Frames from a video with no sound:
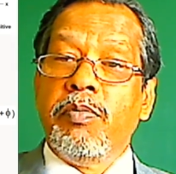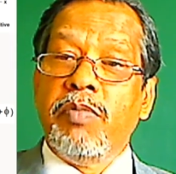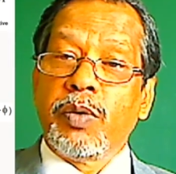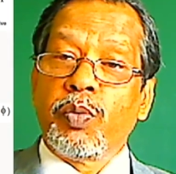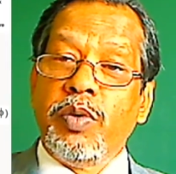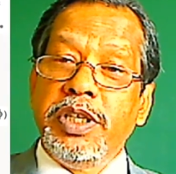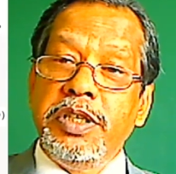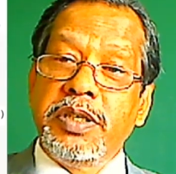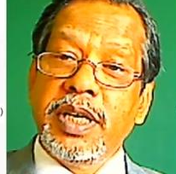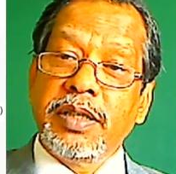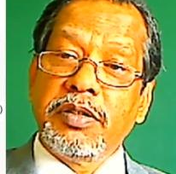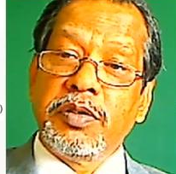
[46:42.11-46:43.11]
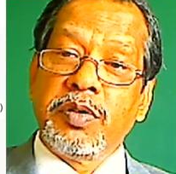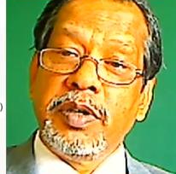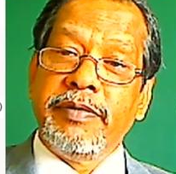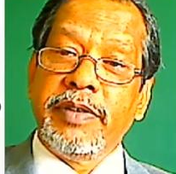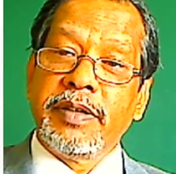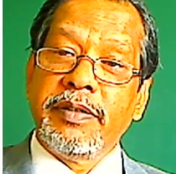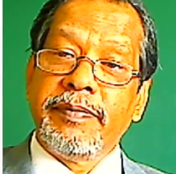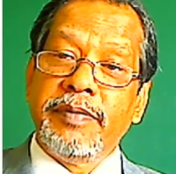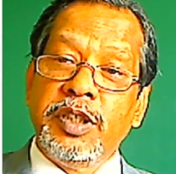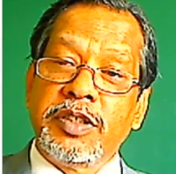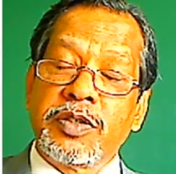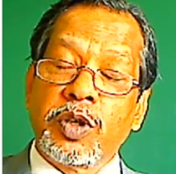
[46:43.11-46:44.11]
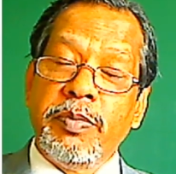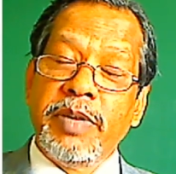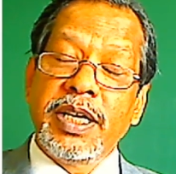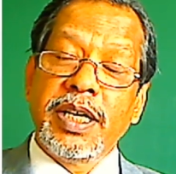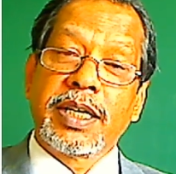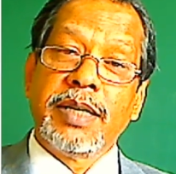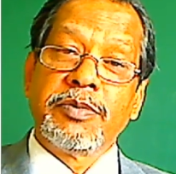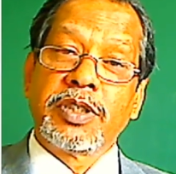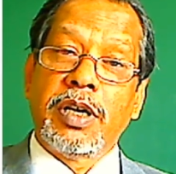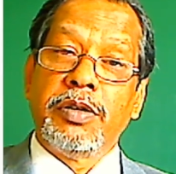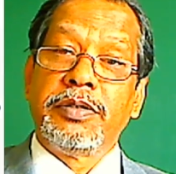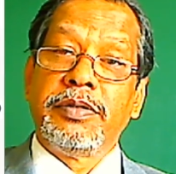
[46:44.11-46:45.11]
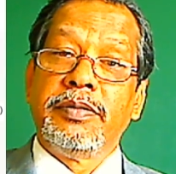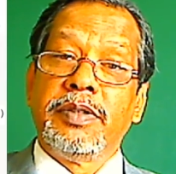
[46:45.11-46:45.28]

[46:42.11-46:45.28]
But when you take the derivative, this omega comes out.